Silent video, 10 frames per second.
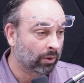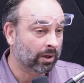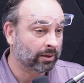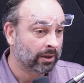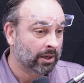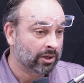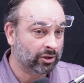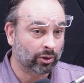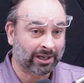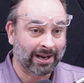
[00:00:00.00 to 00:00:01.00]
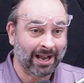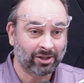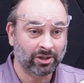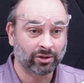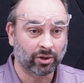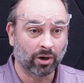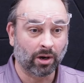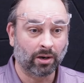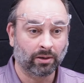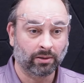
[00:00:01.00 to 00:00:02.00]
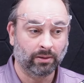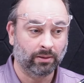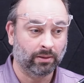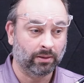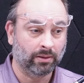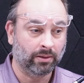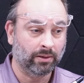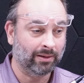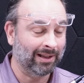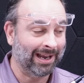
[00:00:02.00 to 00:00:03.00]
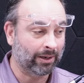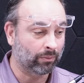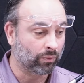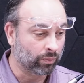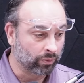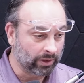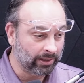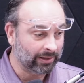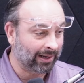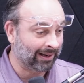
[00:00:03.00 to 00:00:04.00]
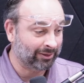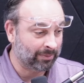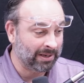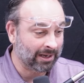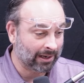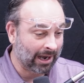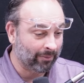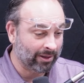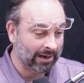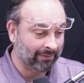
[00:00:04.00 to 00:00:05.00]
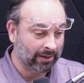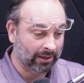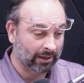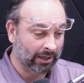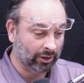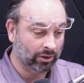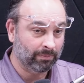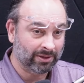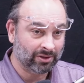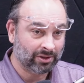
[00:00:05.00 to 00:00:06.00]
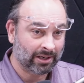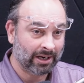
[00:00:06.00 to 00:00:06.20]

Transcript: well, so connections are like really, to me, I'd rather have a, a good business